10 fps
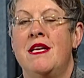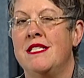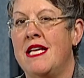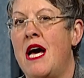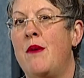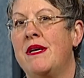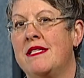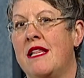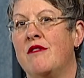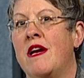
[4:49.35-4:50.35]
to help
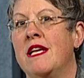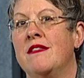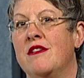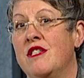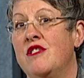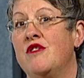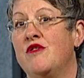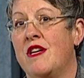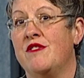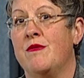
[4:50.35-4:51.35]
accelerate their digital
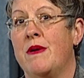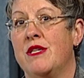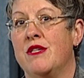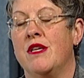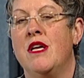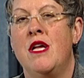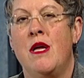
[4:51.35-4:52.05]
transformation,